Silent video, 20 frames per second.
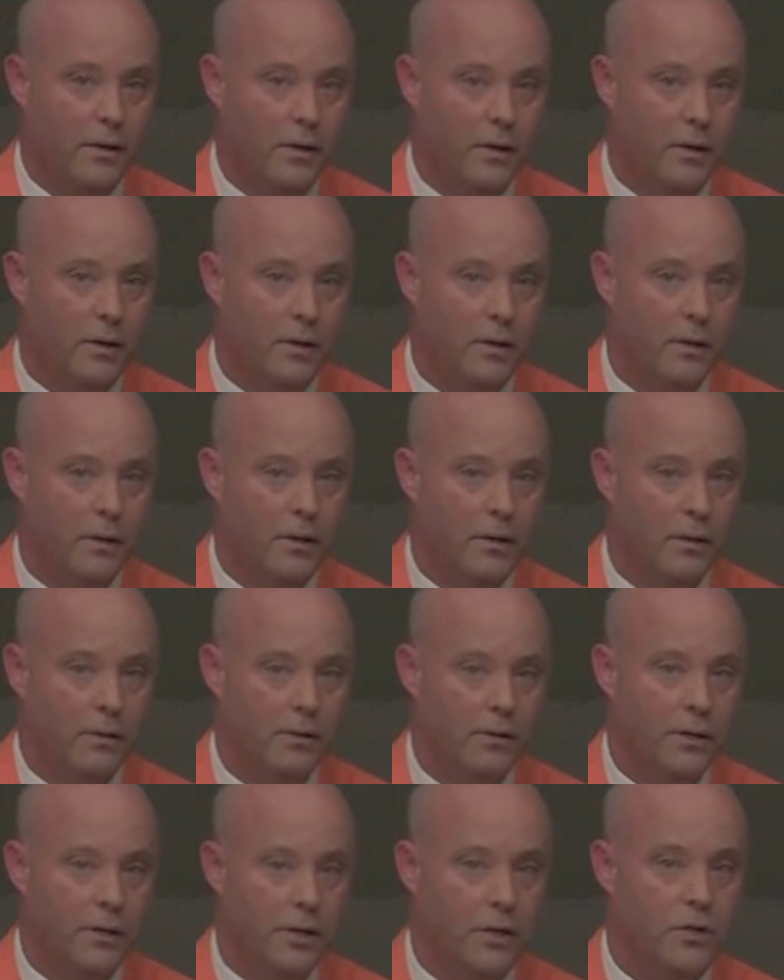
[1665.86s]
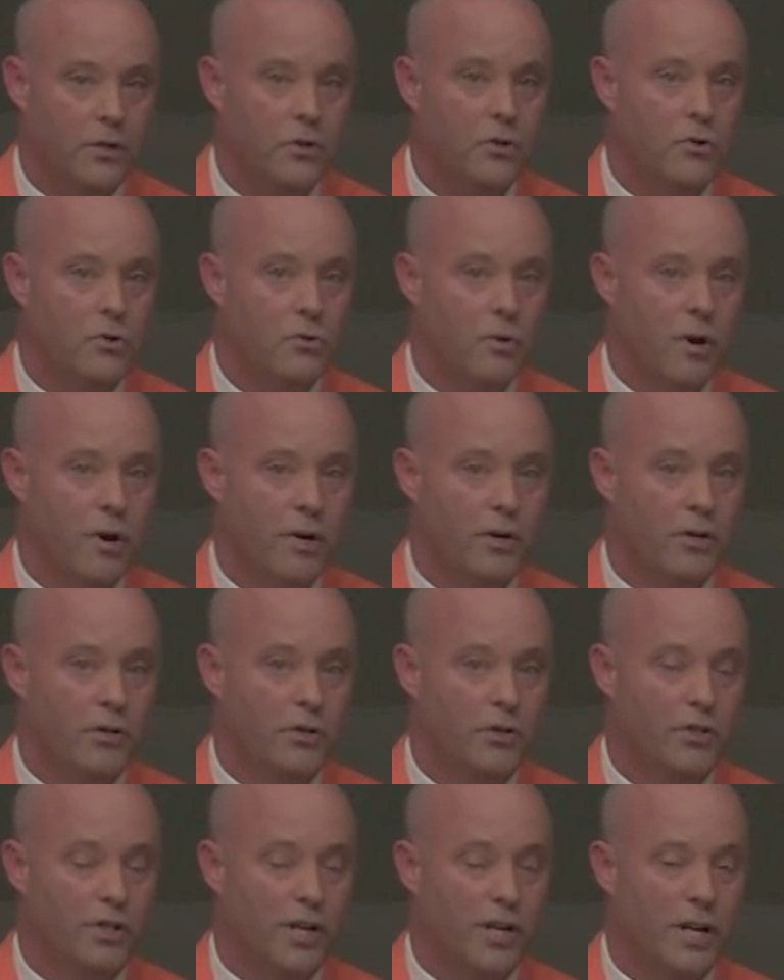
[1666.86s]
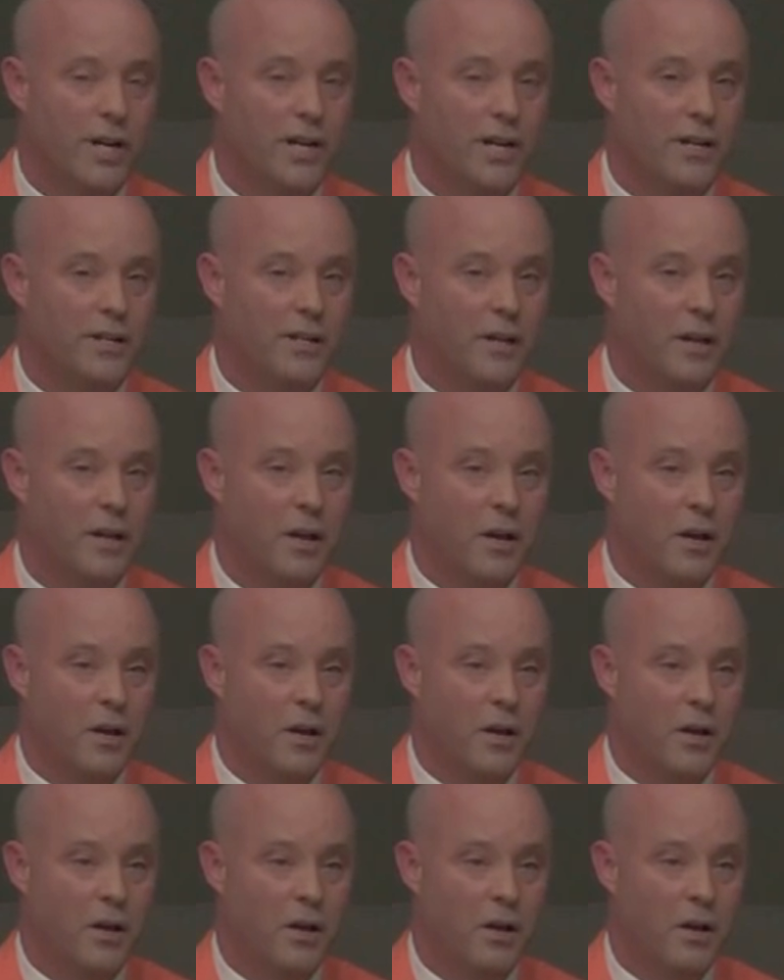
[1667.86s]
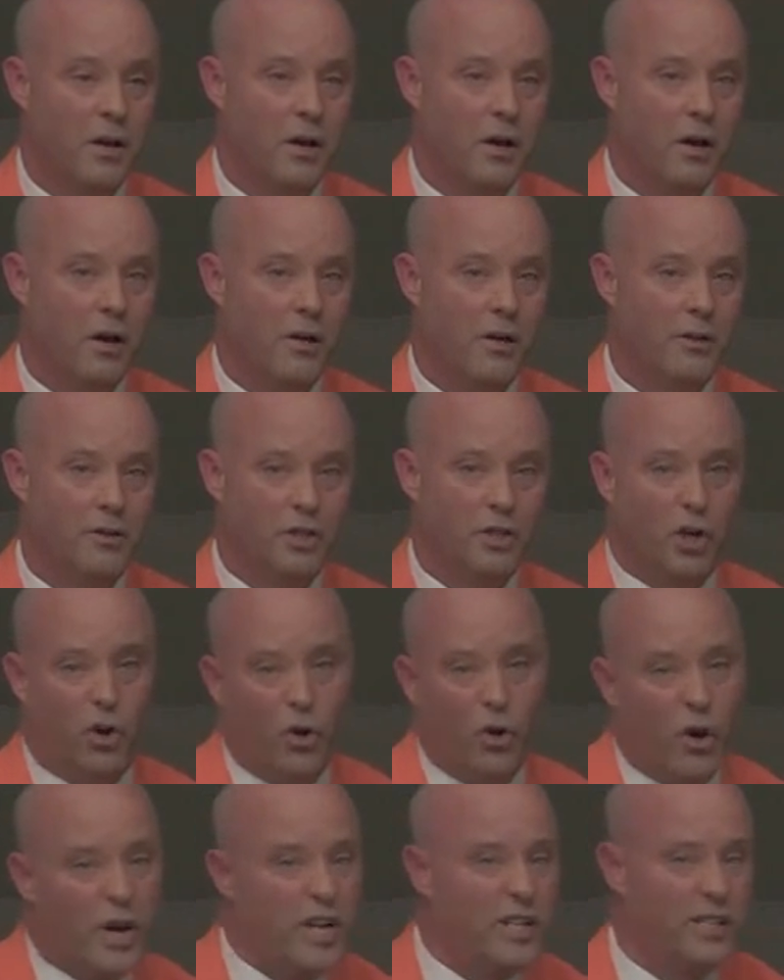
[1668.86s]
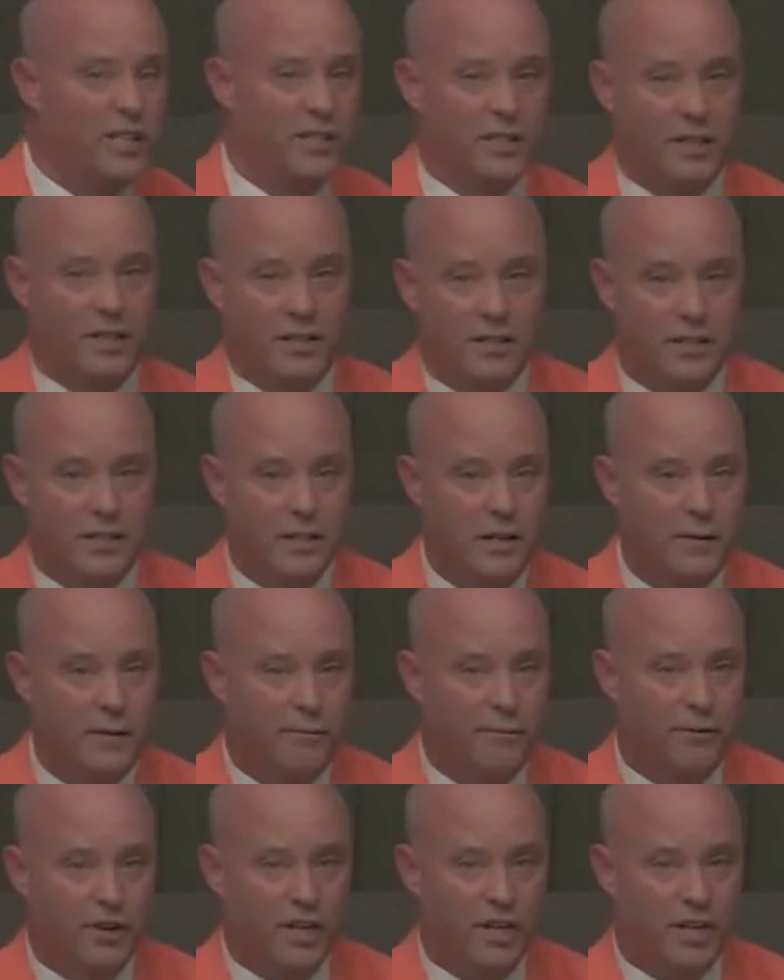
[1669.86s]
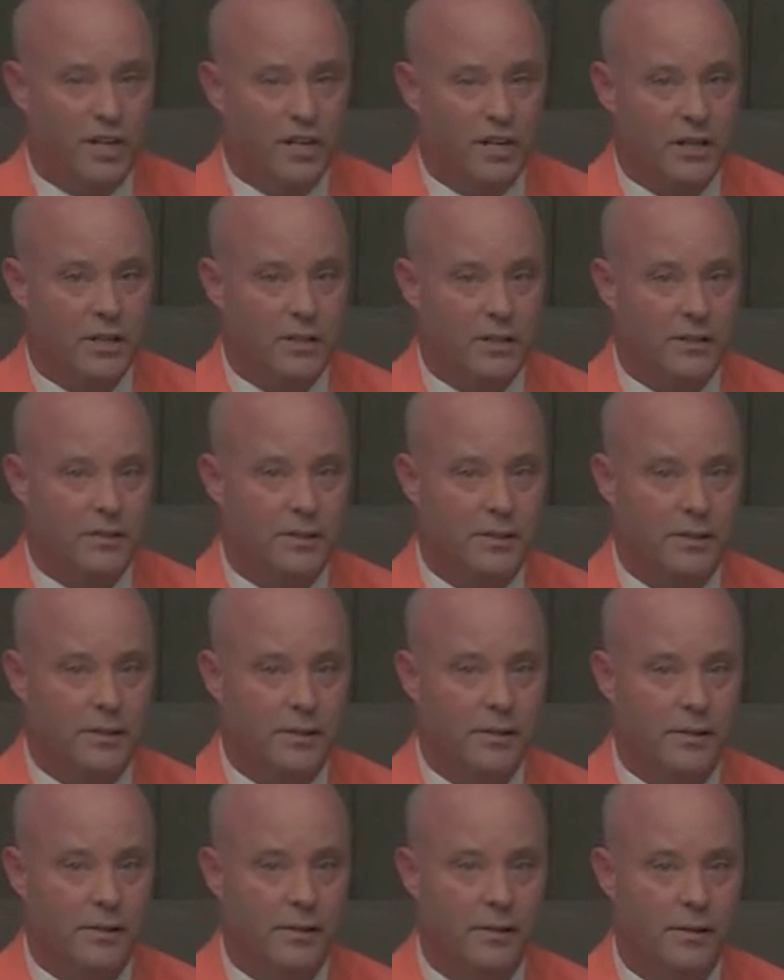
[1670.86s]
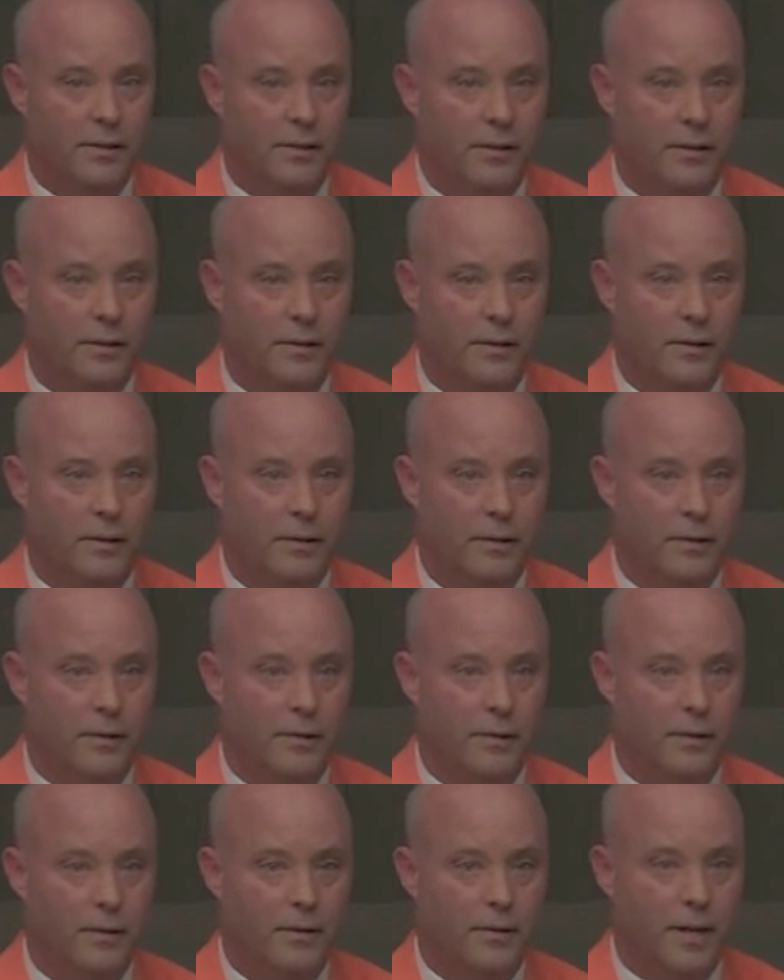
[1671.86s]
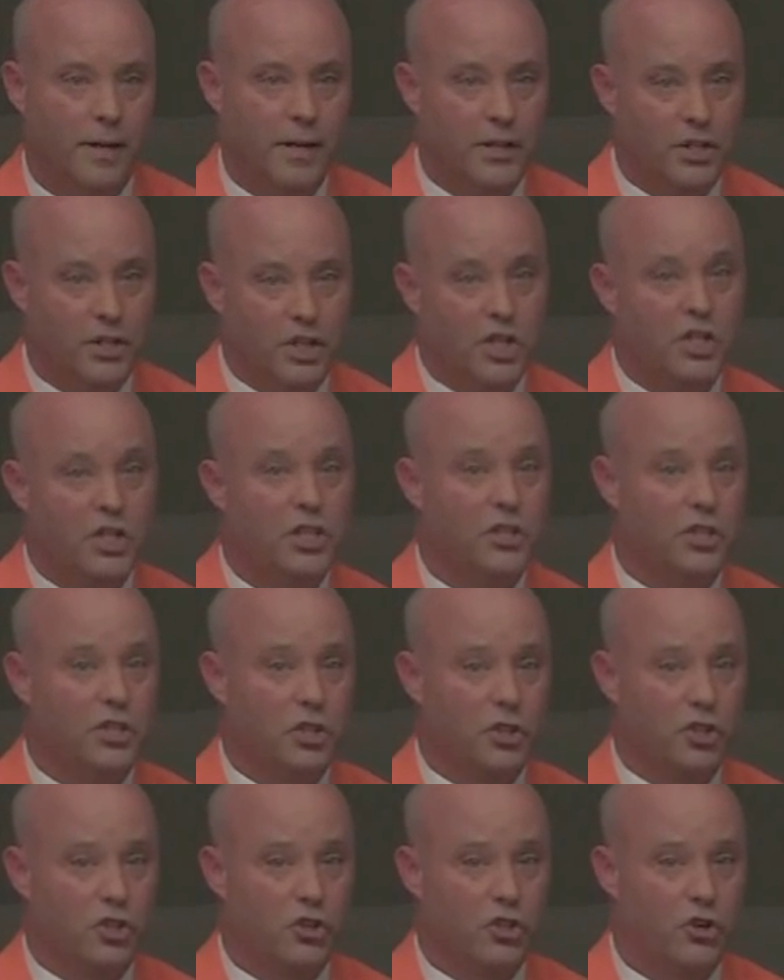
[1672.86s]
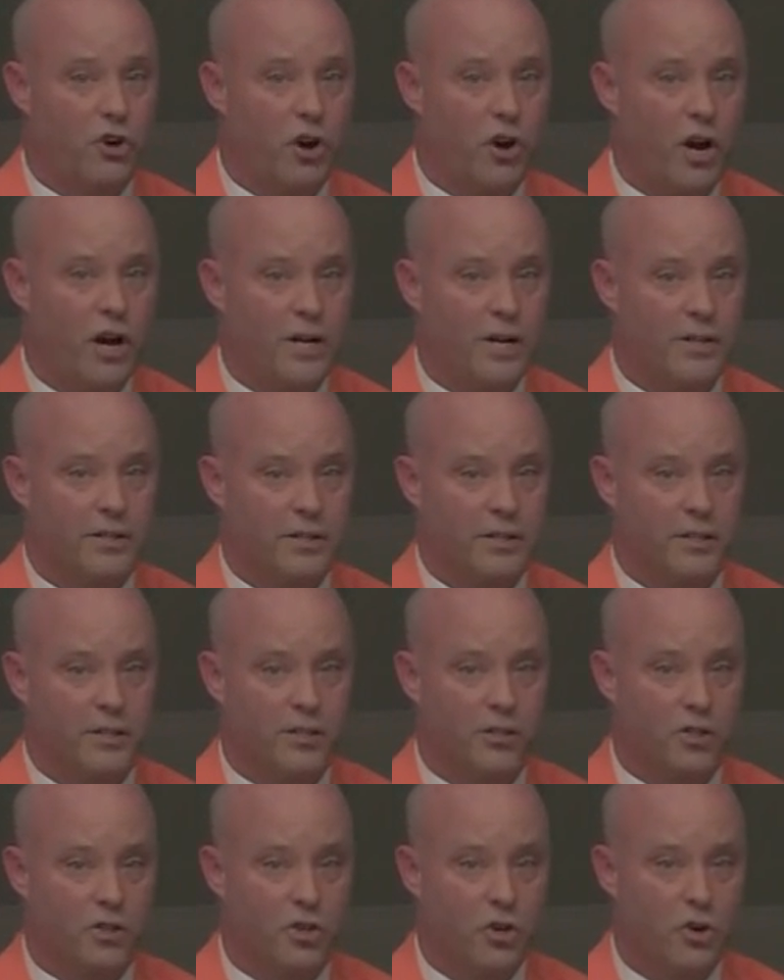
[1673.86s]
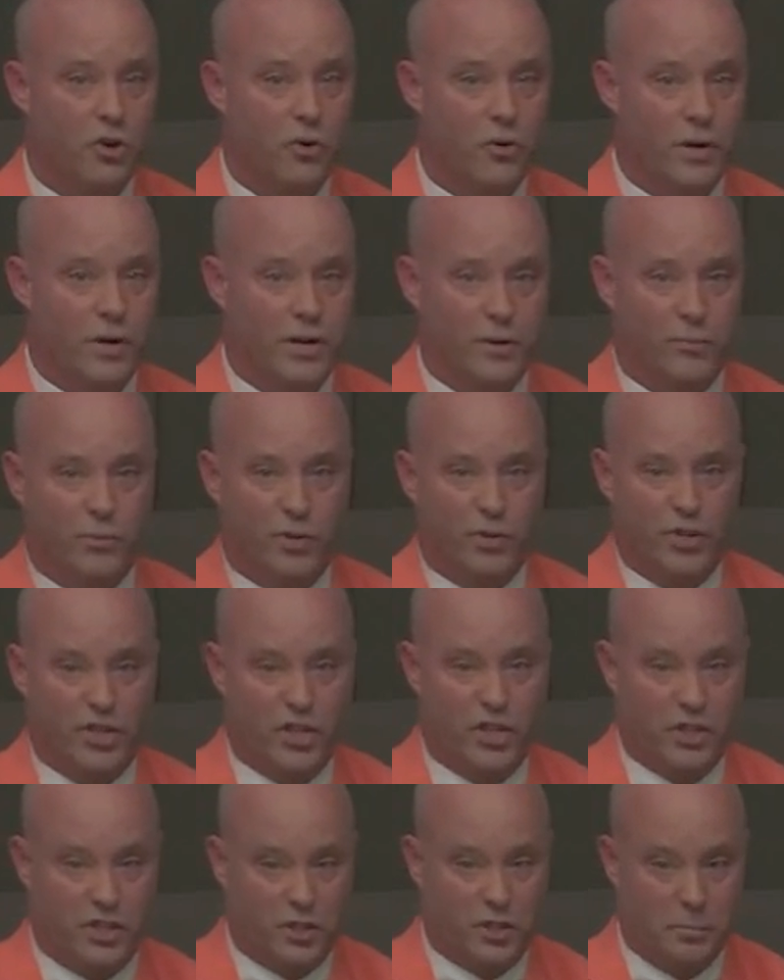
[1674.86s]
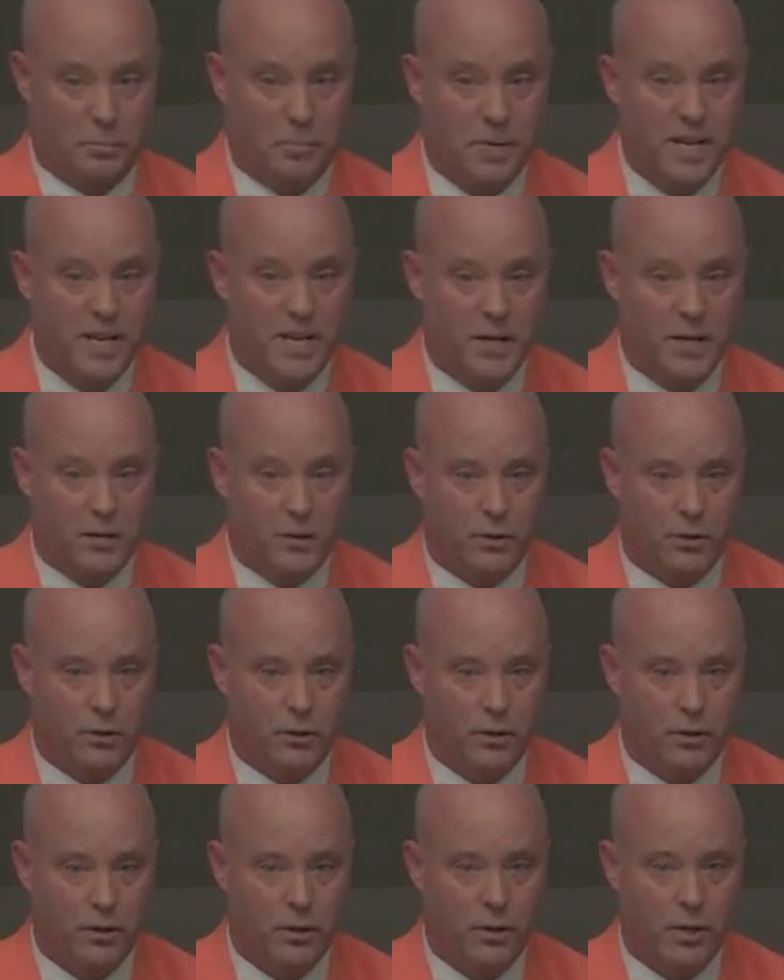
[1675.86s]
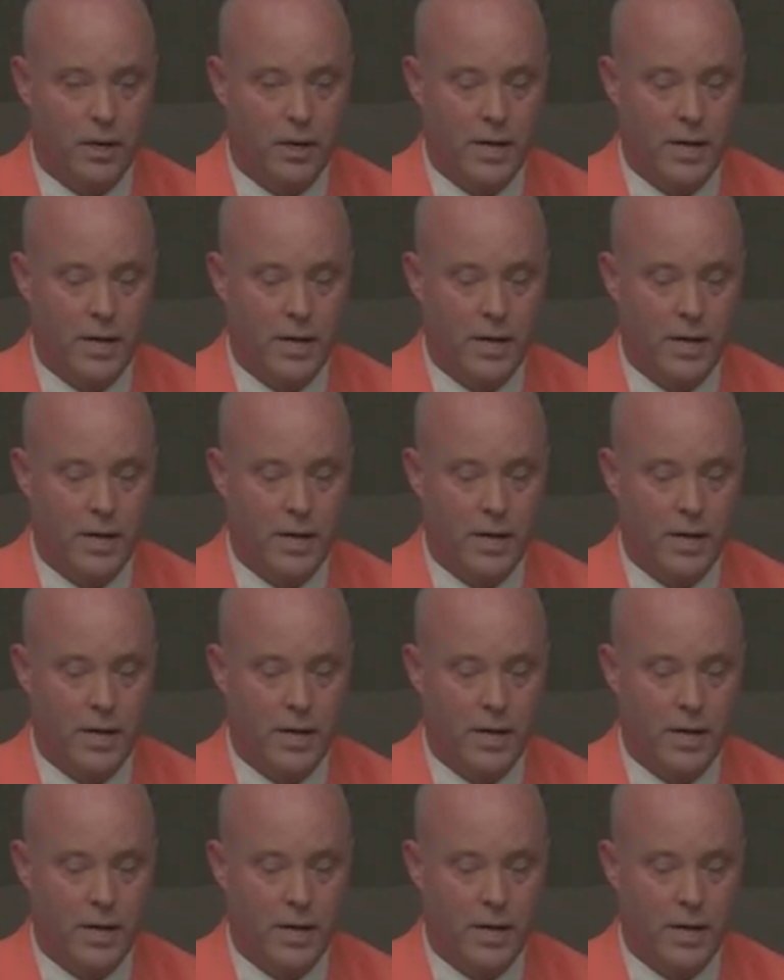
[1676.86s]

the perfect sacrifice for our sins. And he did it one time. And that one time accomplished all of that forever.